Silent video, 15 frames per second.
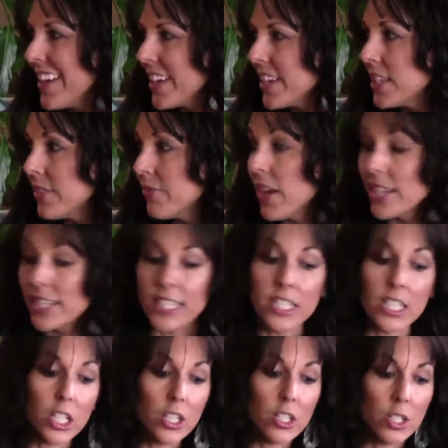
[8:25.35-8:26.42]
Because if I
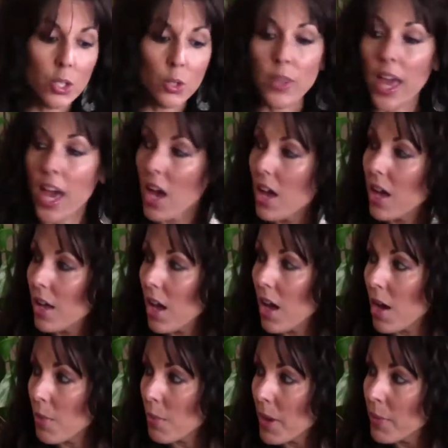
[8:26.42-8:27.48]
didn't do that
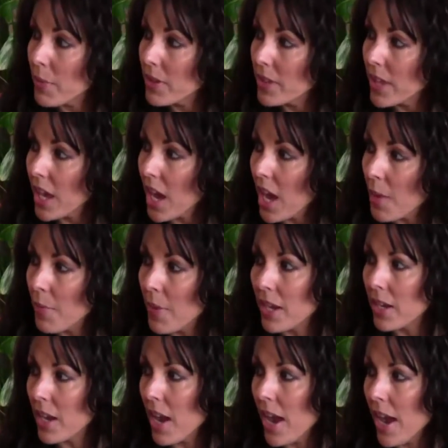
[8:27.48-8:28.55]
on my birthday, I
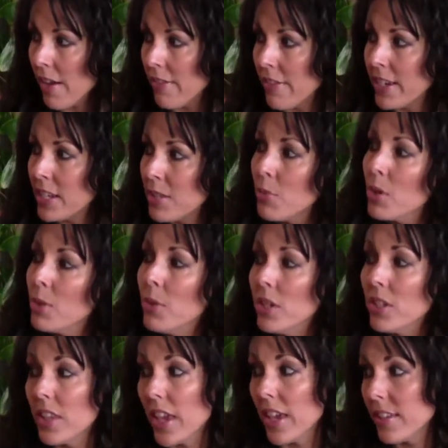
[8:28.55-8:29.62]
might not have any more
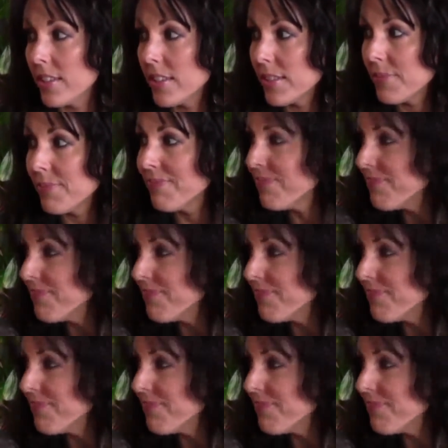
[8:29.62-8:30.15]
birthdays.